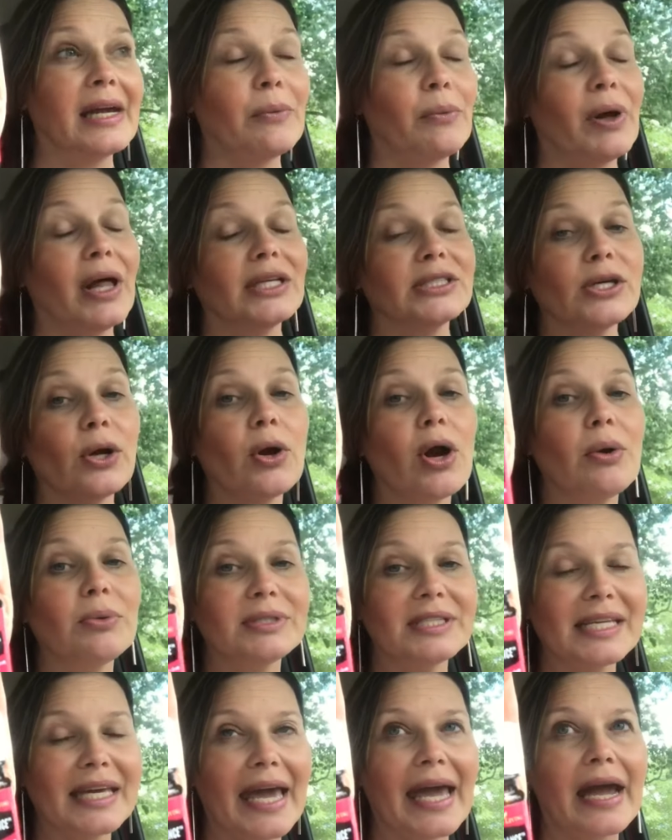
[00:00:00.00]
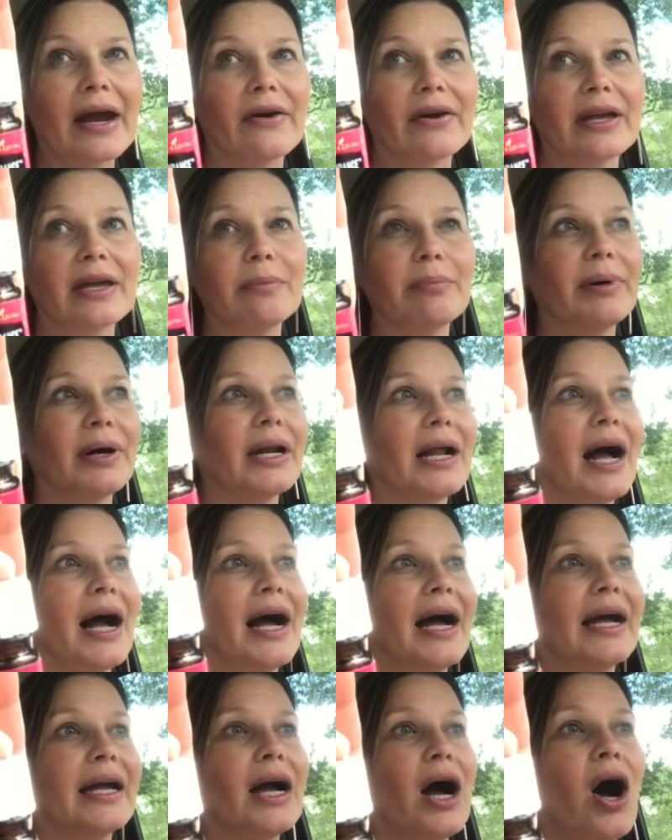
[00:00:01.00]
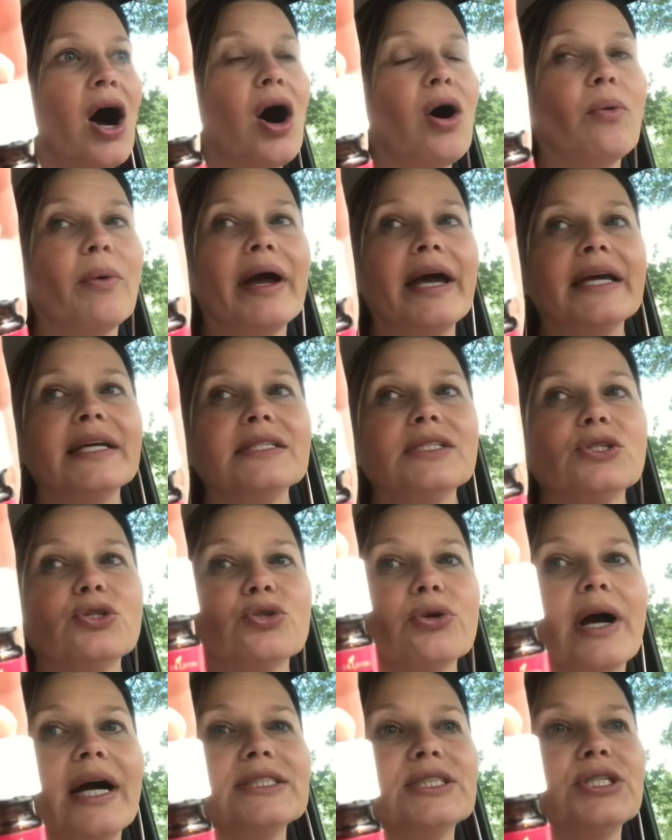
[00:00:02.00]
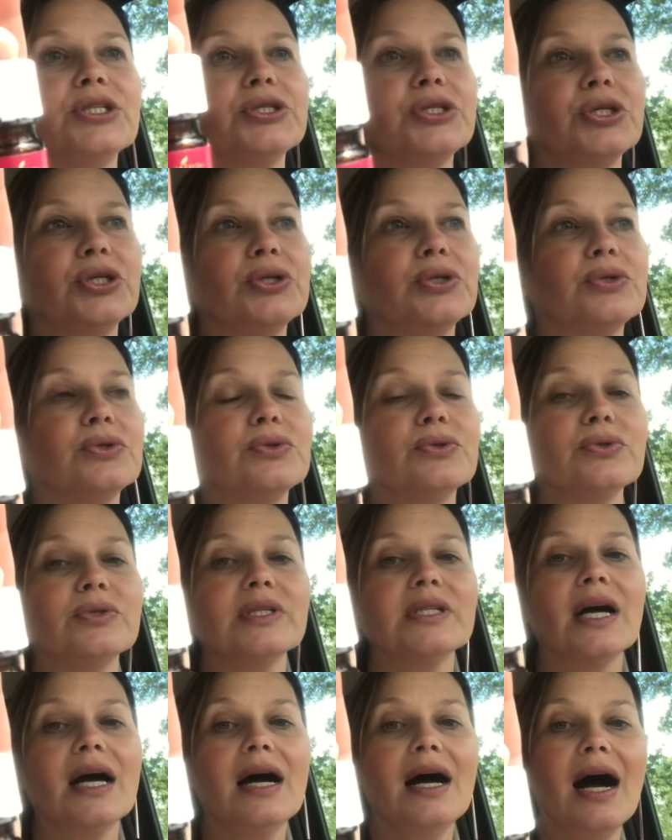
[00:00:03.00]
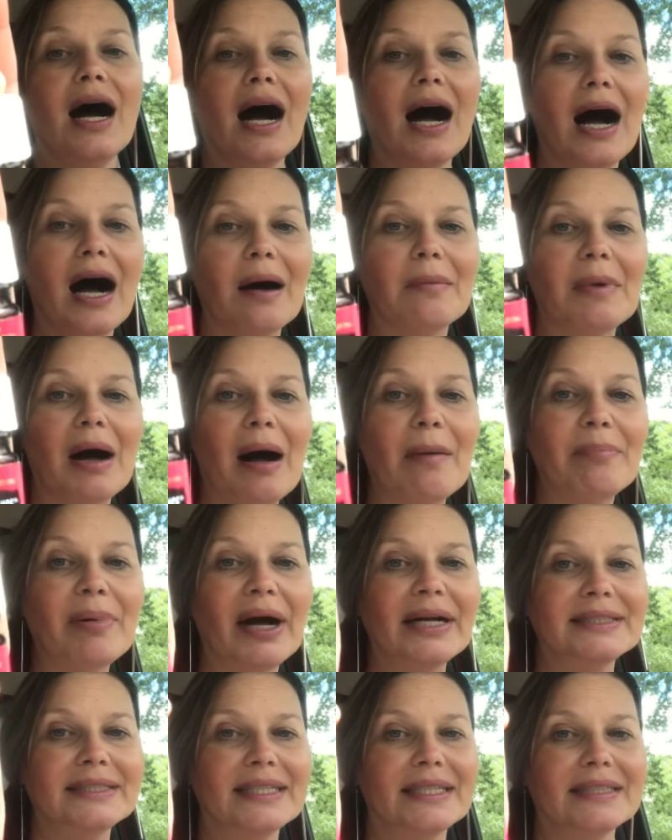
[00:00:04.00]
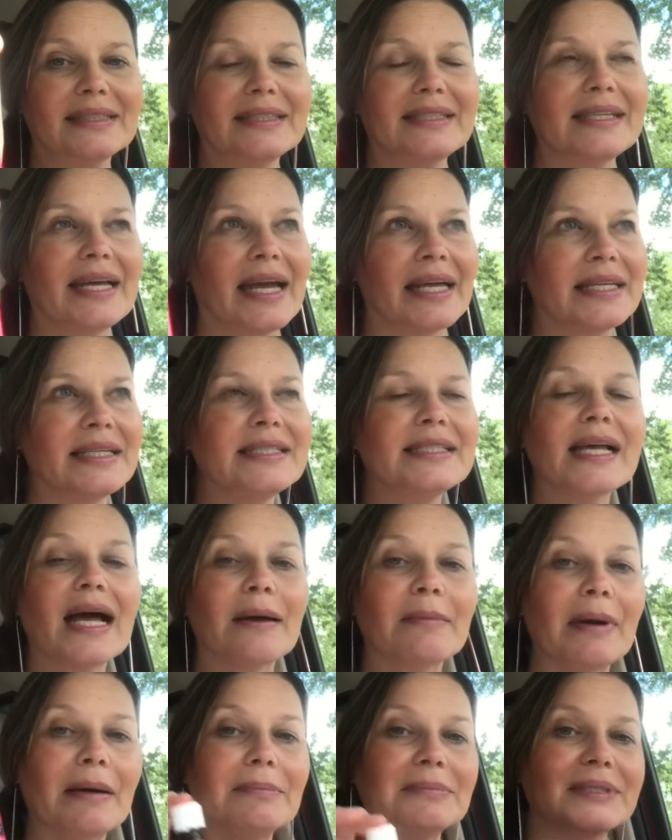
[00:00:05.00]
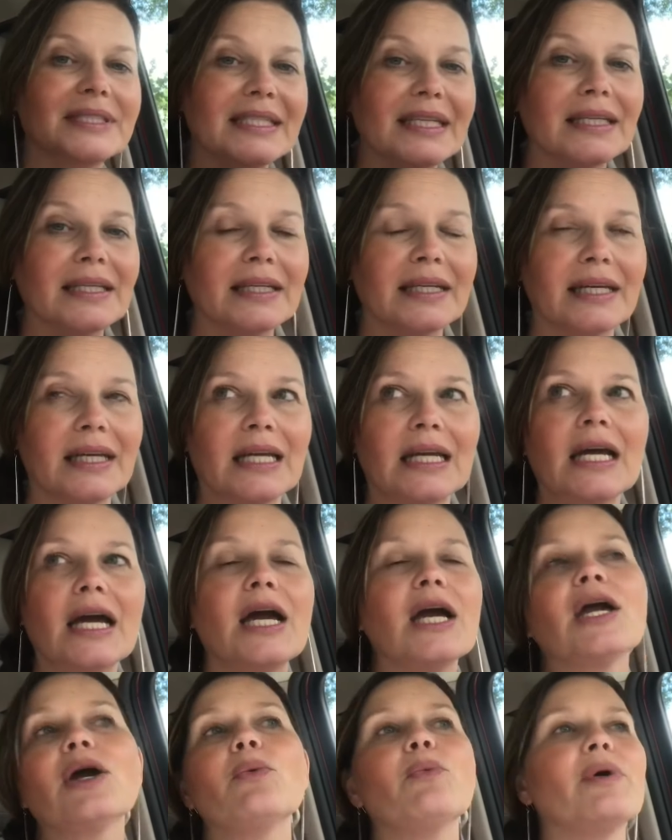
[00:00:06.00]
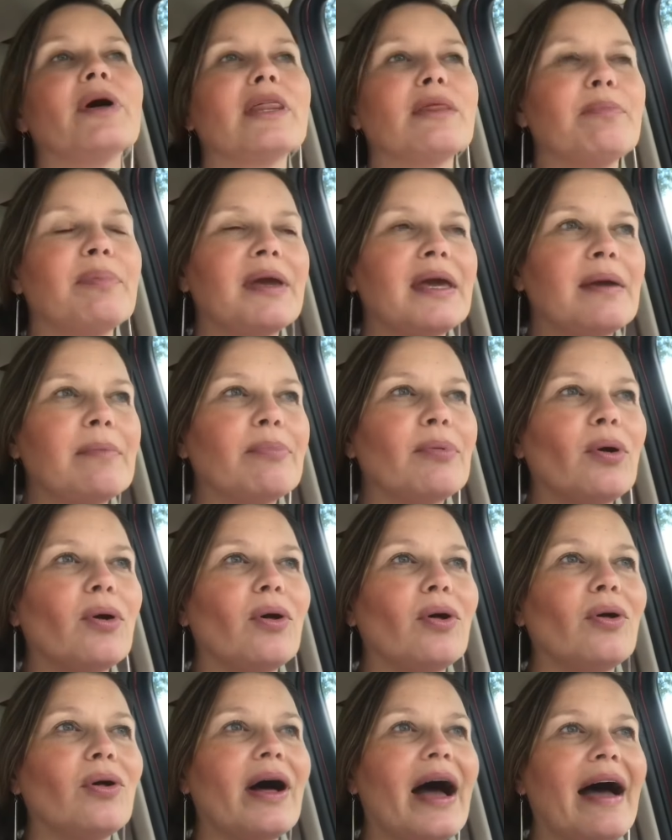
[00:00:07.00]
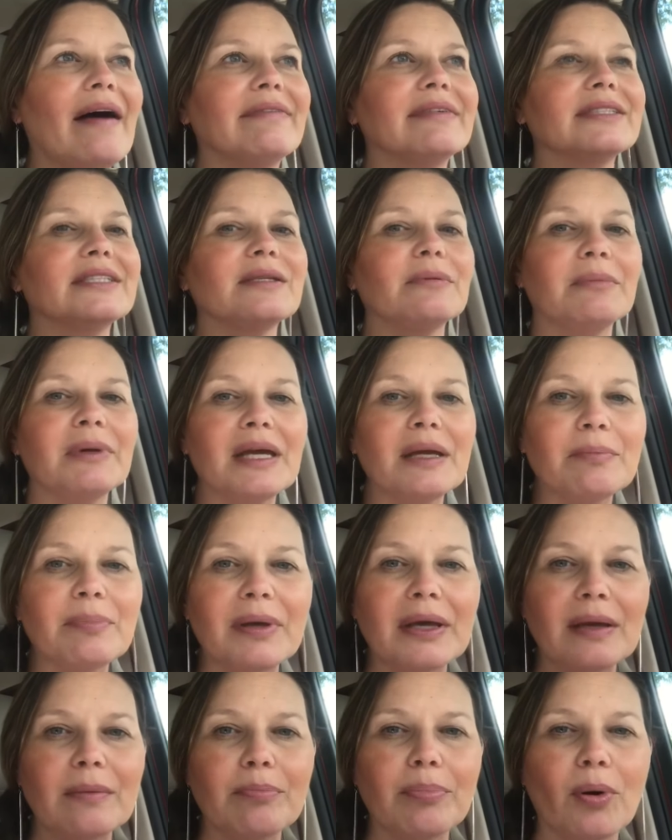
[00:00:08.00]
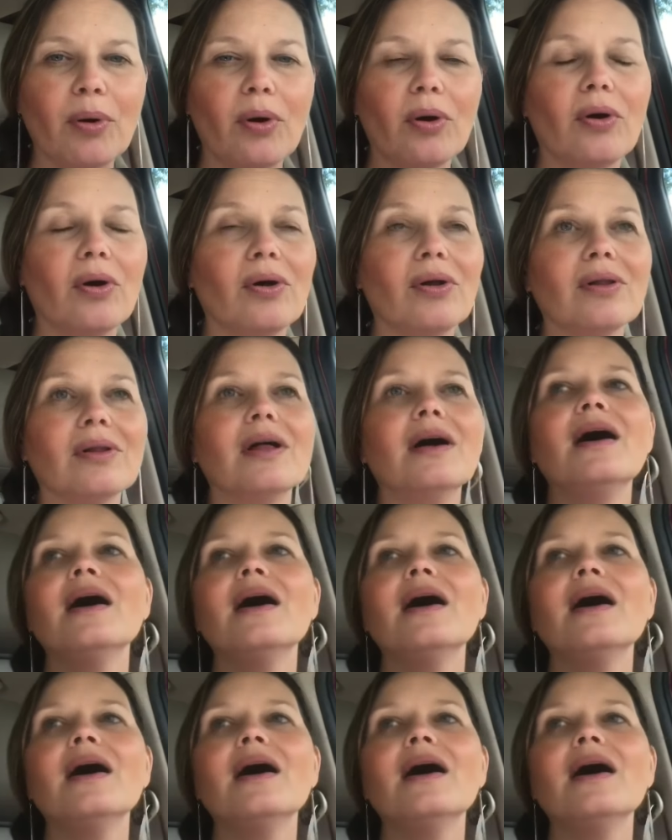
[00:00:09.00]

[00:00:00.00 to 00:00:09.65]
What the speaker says: well, I don't always carry, but I always try to use abundance. Anytime I'm dealing with people, having to meet people,